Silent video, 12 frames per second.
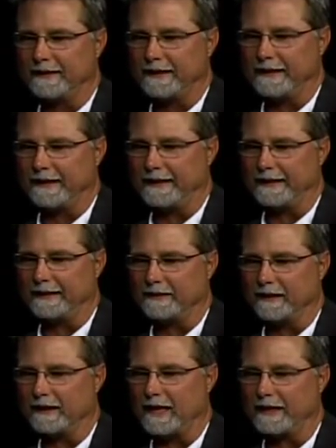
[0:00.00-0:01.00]

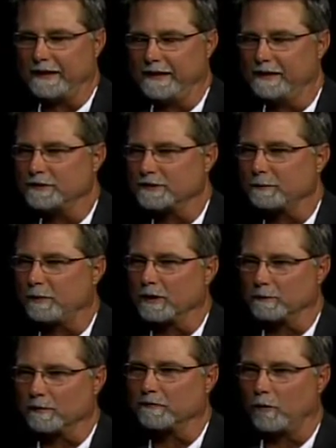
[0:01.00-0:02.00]
a lot hinges upon
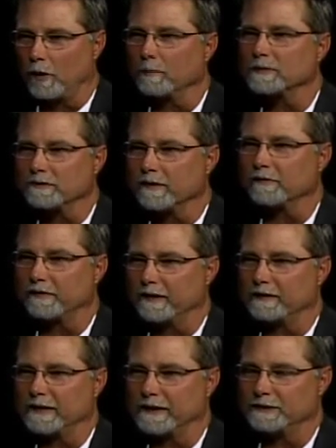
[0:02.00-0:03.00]
the performance of our
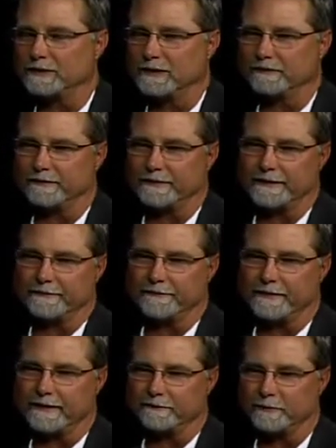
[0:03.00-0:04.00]
foundation. If
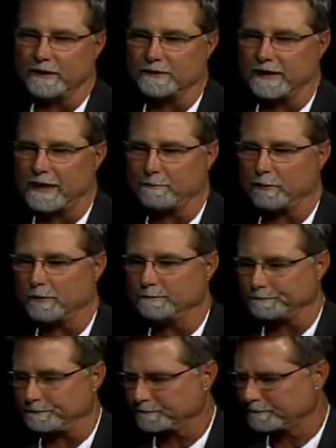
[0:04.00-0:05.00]
for example,
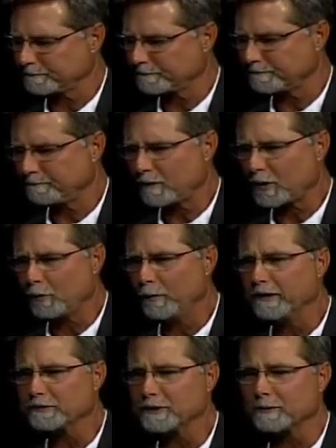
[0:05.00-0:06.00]

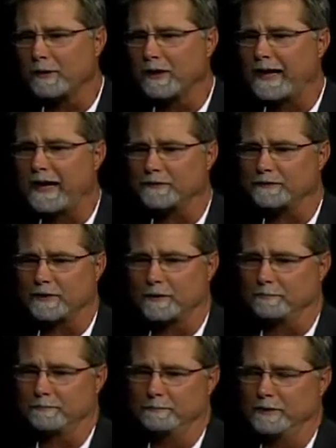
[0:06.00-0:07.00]
we assume our house or our
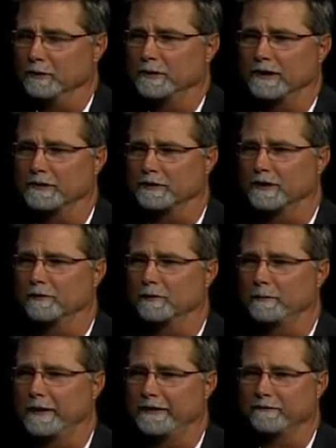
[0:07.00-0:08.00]
building is going to
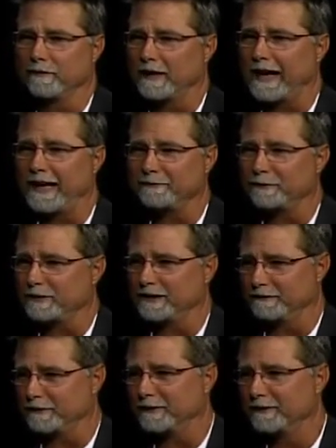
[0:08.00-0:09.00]
remain flat
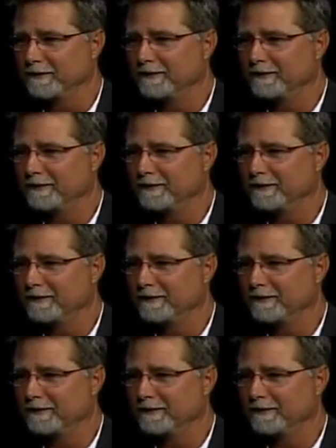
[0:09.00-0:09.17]
forever,